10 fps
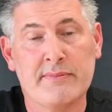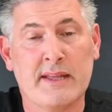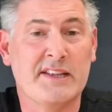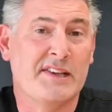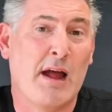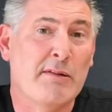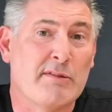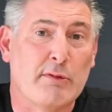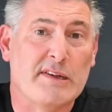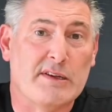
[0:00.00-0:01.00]
It sounds
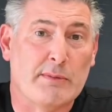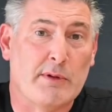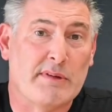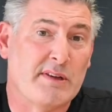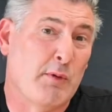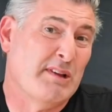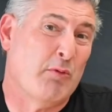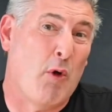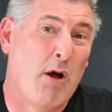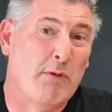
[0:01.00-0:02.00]
reasonable, so what's
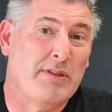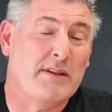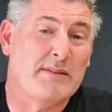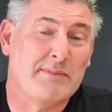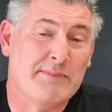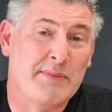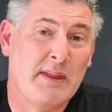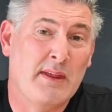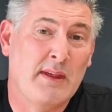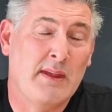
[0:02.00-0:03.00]
wrong with it?
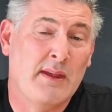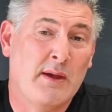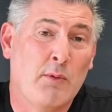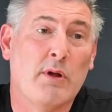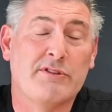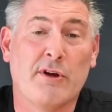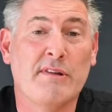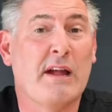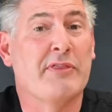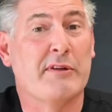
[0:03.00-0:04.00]
Well, it
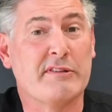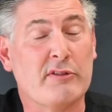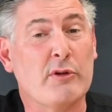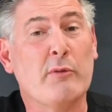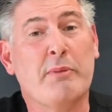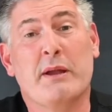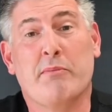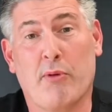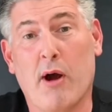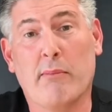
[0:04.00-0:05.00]
turns out there's two big
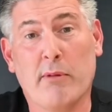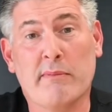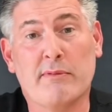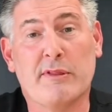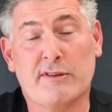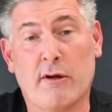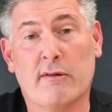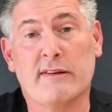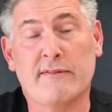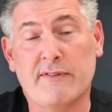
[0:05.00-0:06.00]
problems with
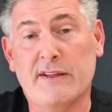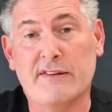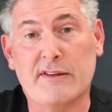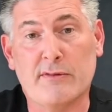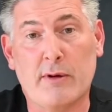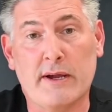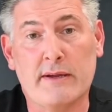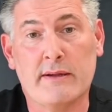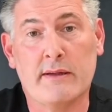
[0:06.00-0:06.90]
charging fees this way.